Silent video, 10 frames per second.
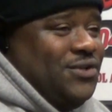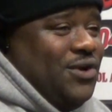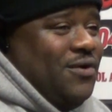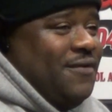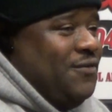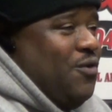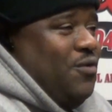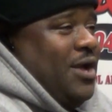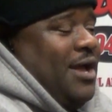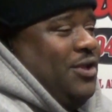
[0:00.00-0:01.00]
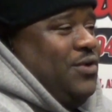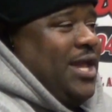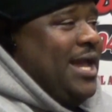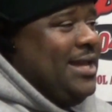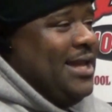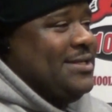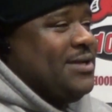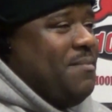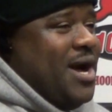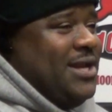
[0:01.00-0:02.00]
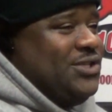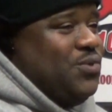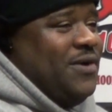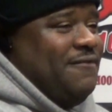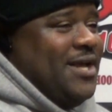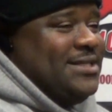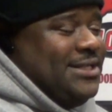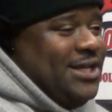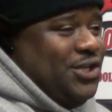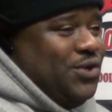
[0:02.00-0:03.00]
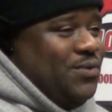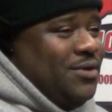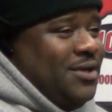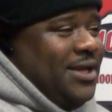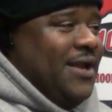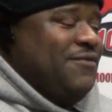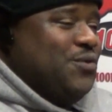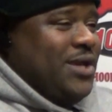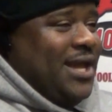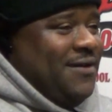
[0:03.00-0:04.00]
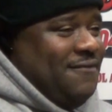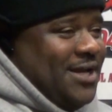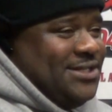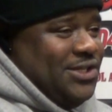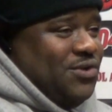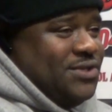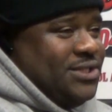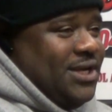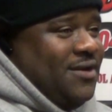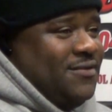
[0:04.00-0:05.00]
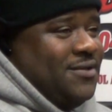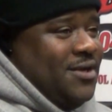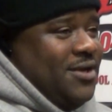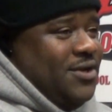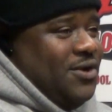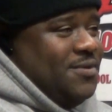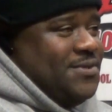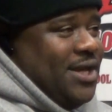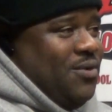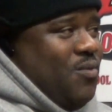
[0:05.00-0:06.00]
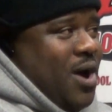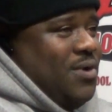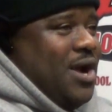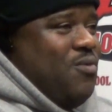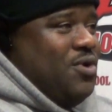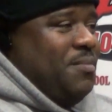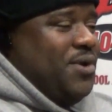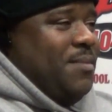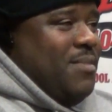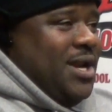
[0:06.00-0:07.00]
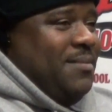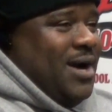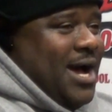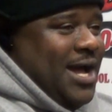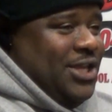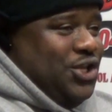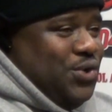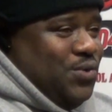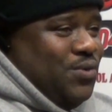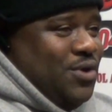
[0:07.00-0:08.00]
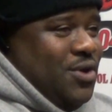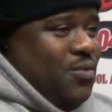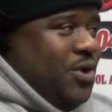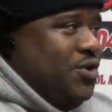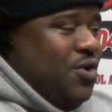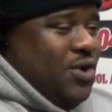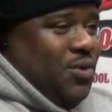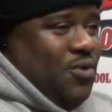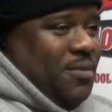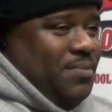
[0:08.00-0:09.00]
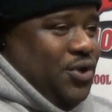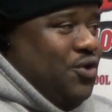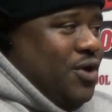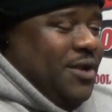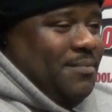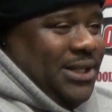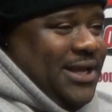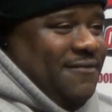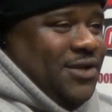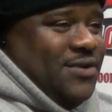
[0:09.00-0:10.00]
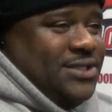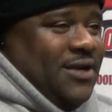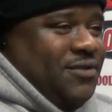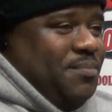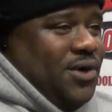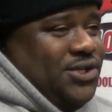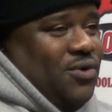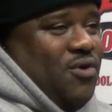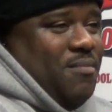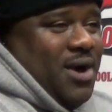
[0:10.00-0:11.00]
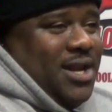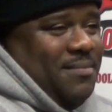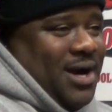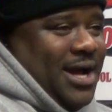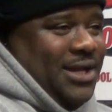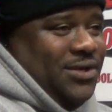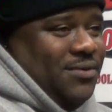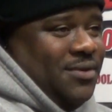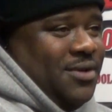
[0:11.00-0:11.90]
You know, you can't get somebody to invest in you if you can't invest in yourself. You know what I'm saying? Why would I want to put money behind you when you don't even believe in yourself to put your own money behind you?